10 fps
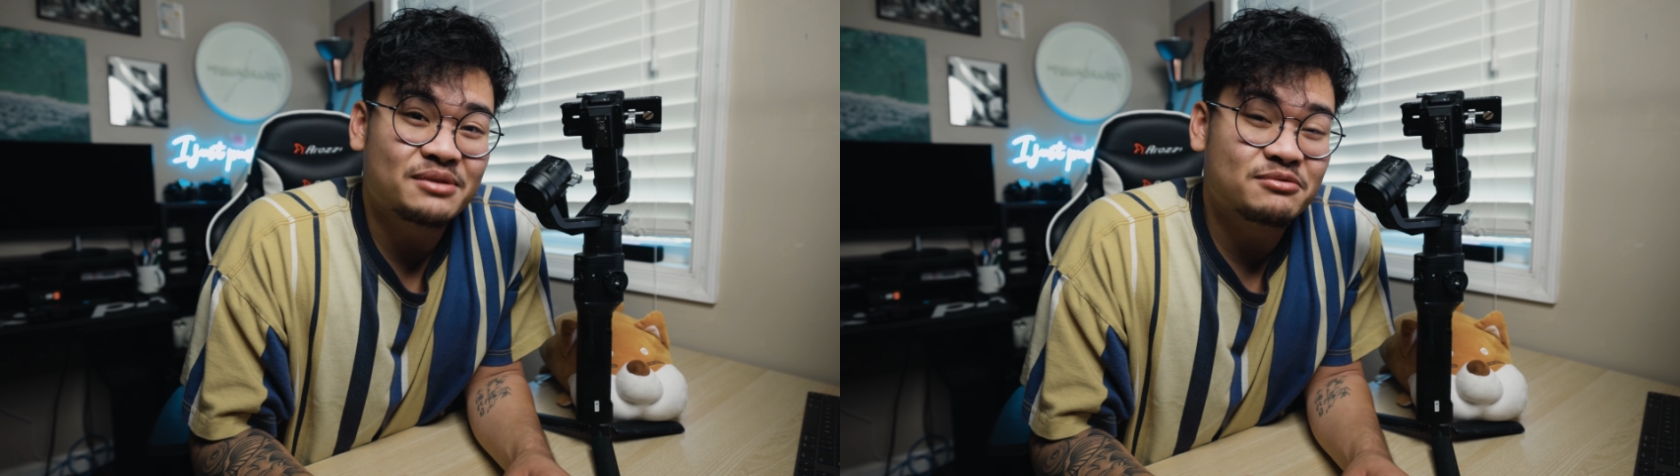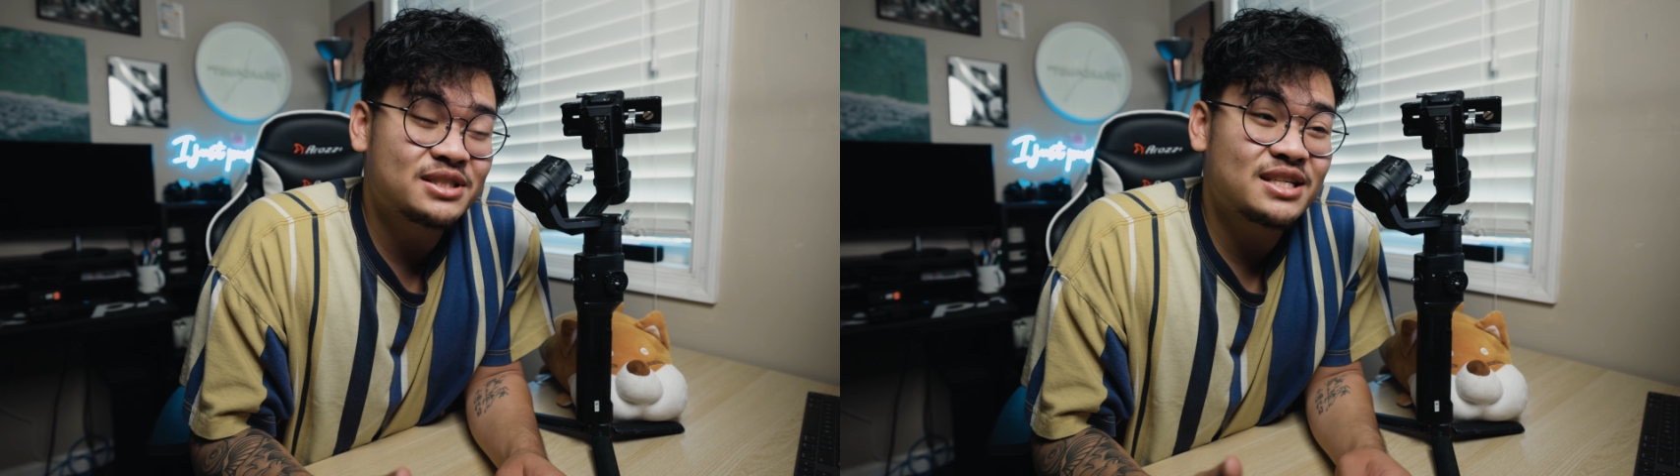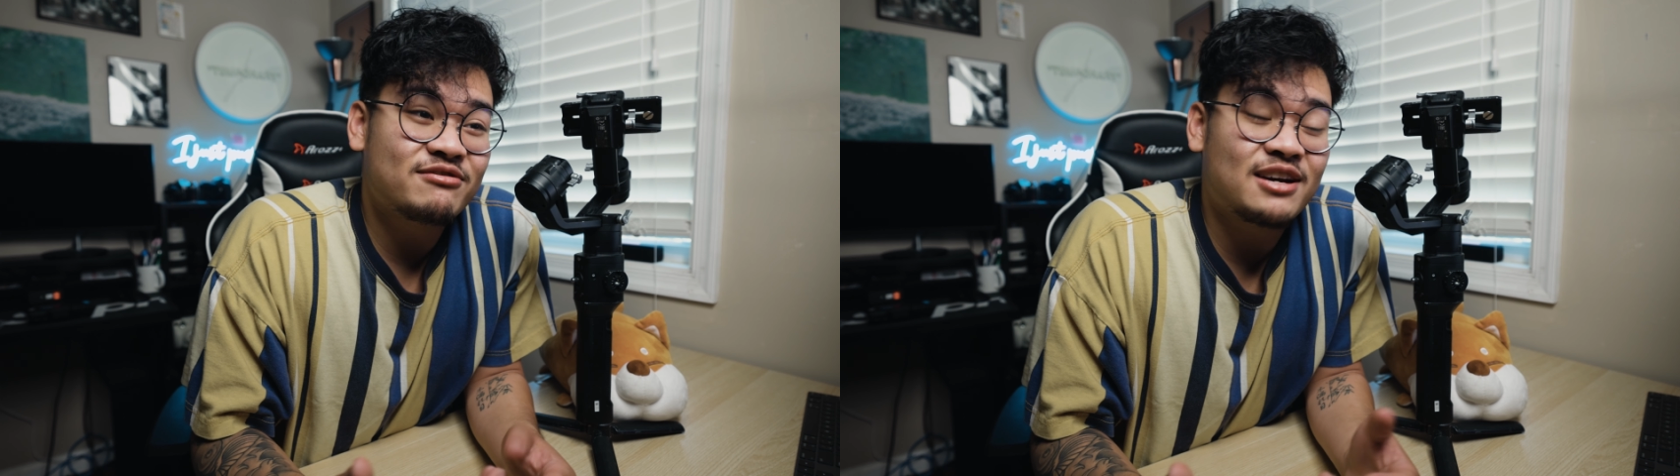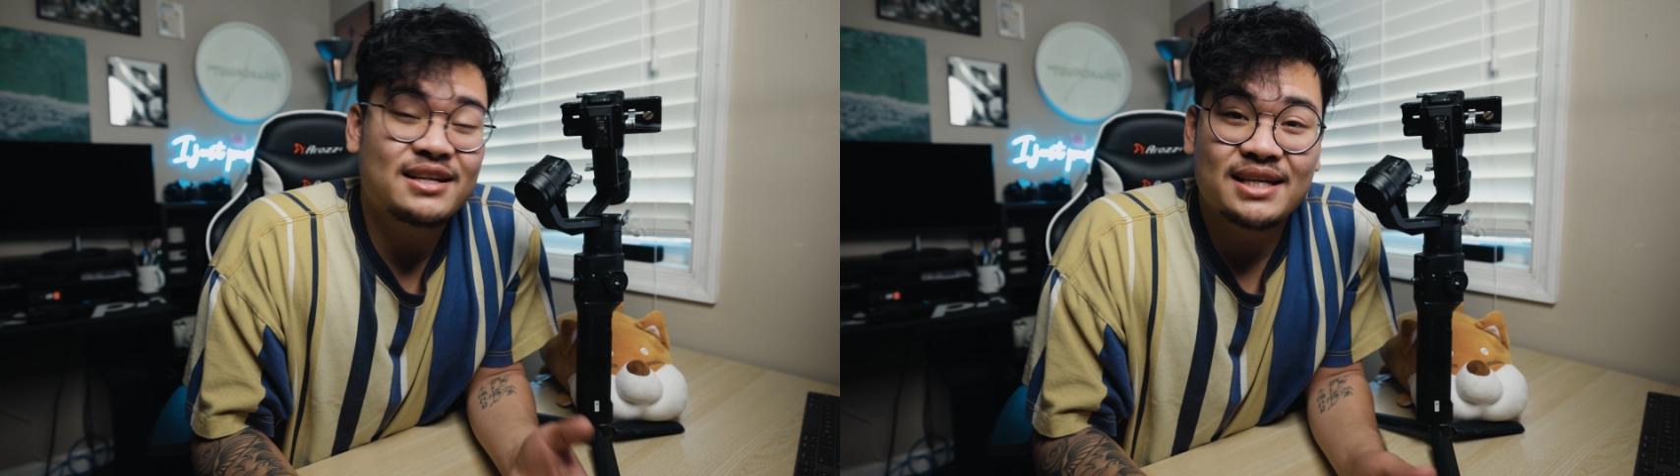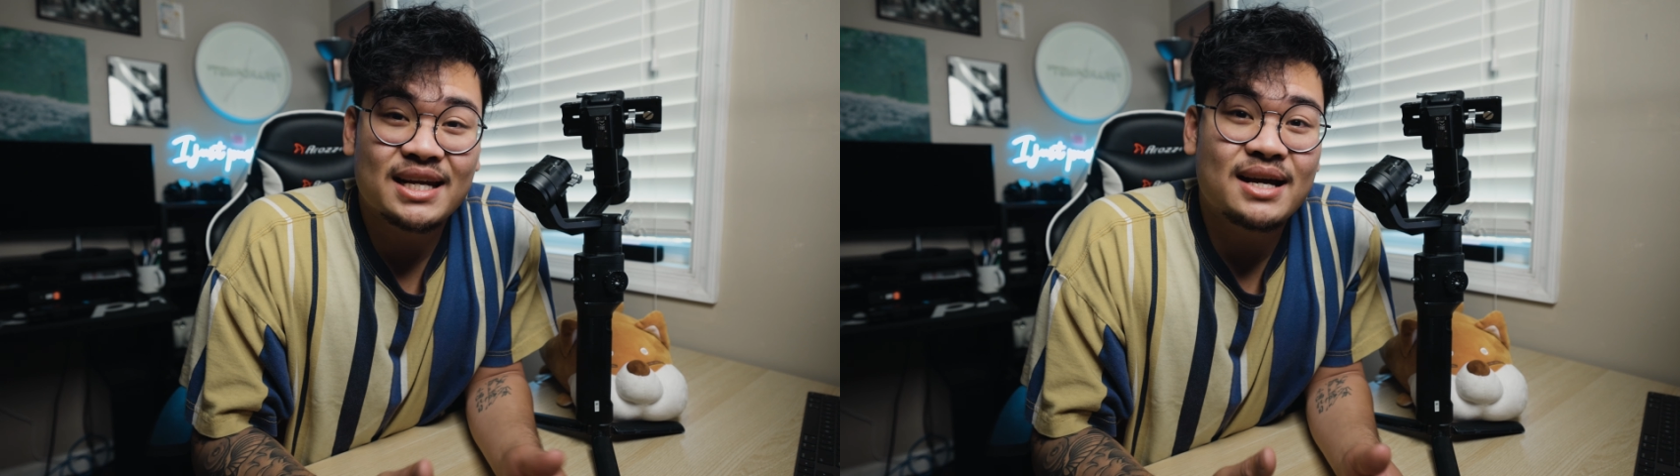And once I
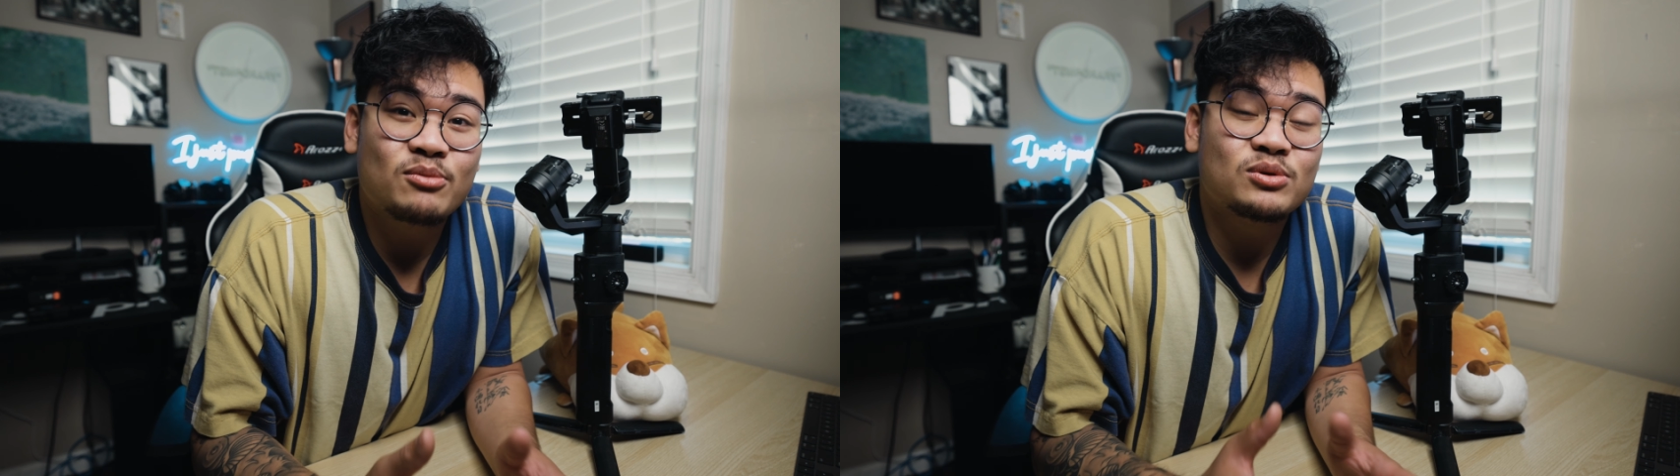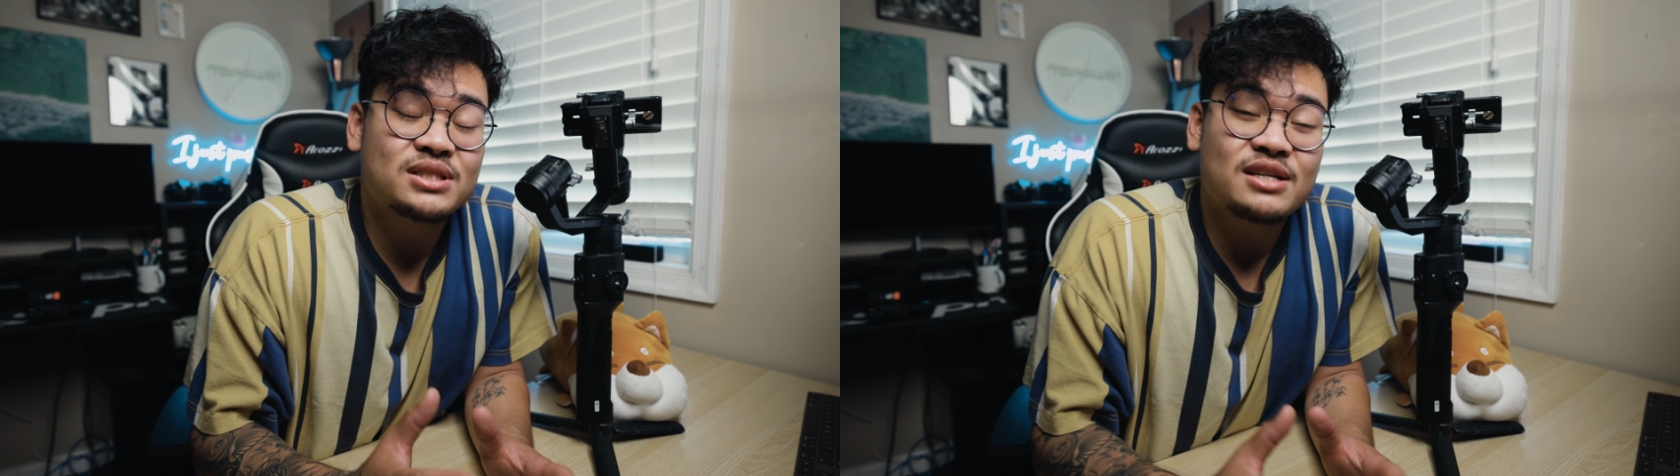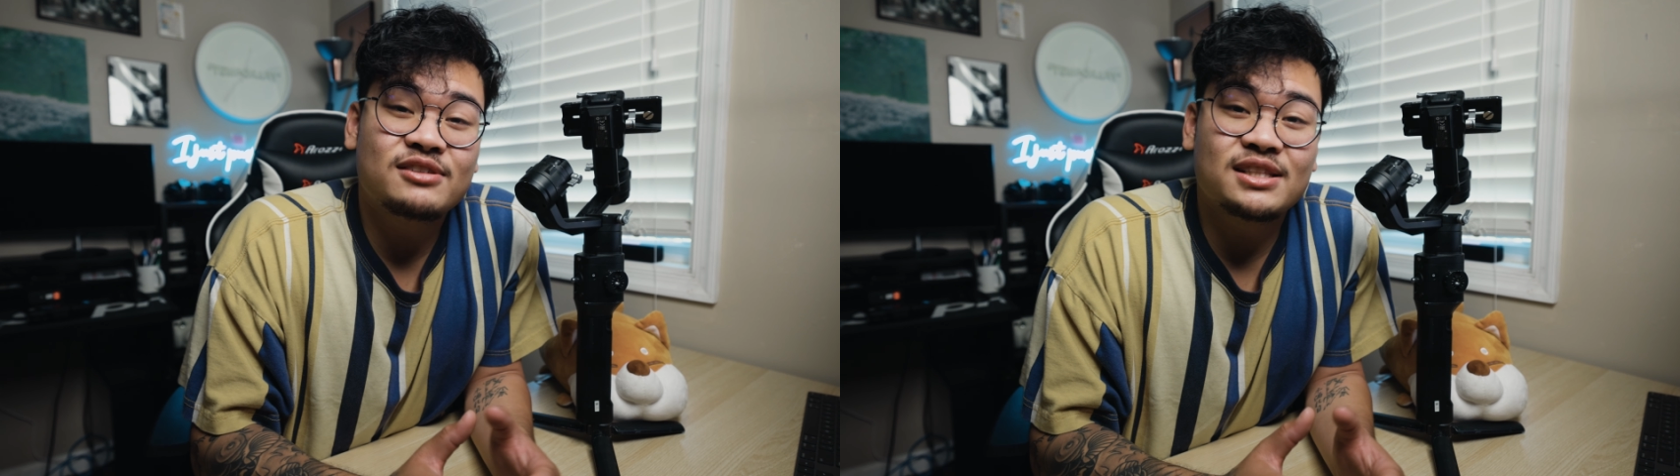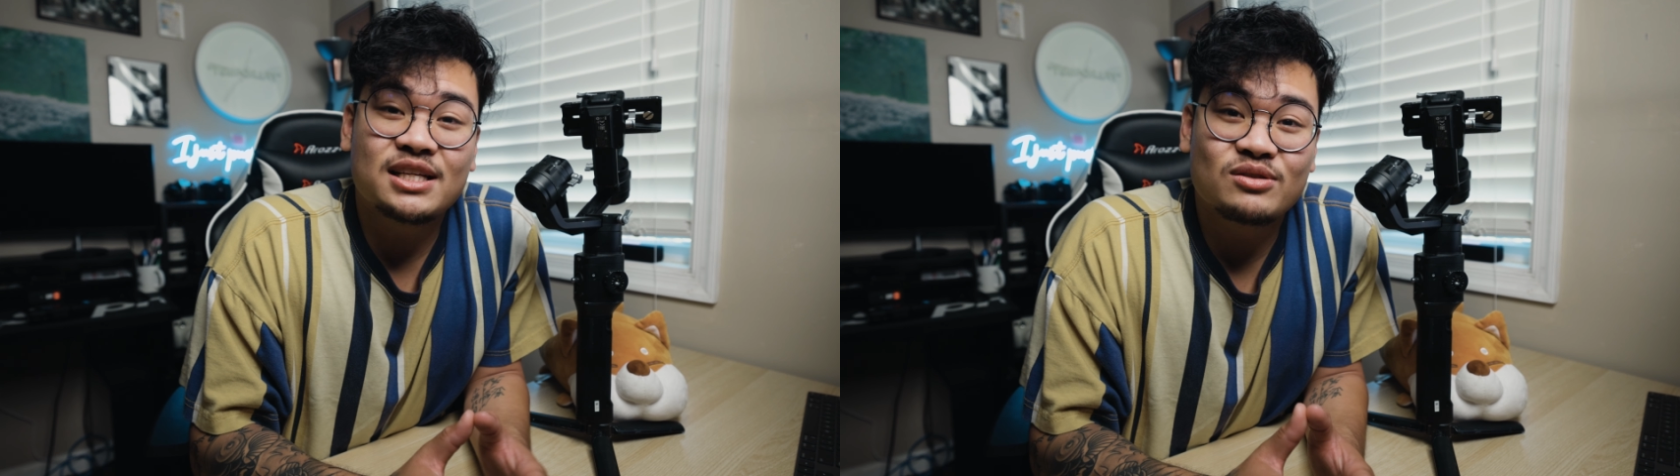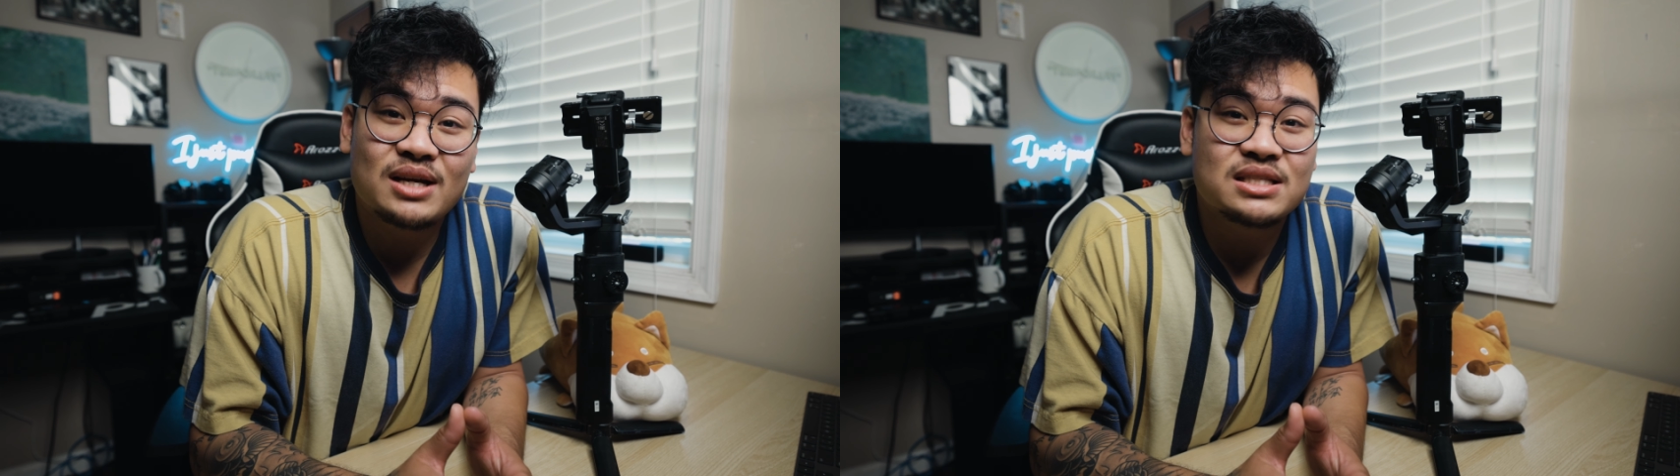finally get it, I will definitely
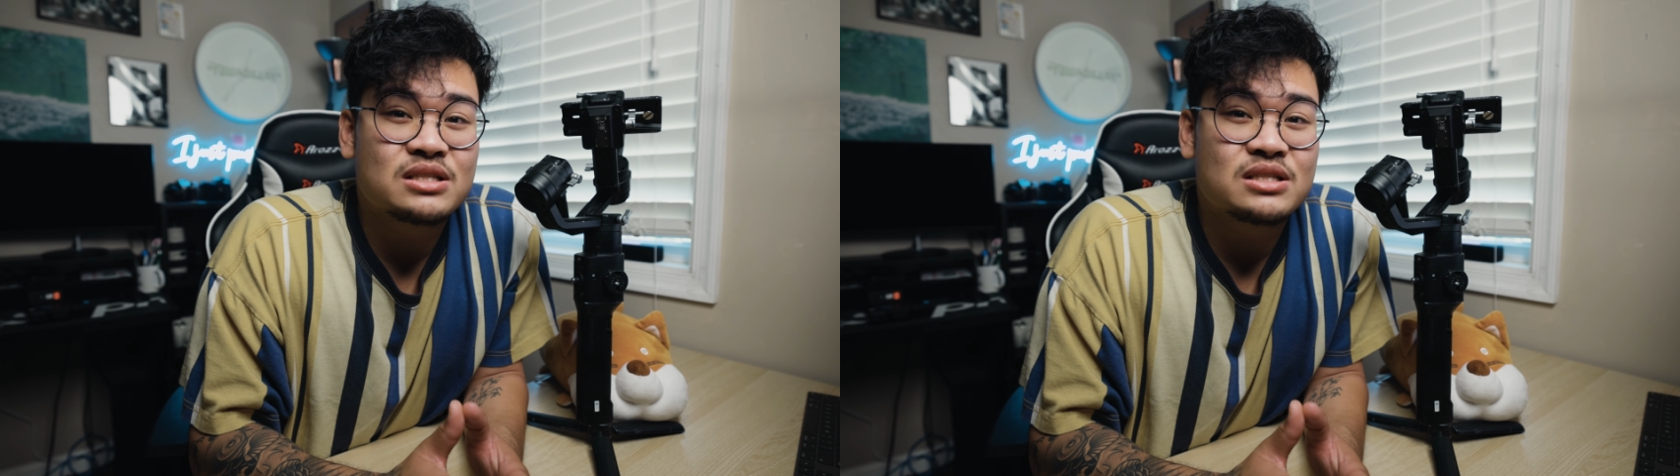let you guys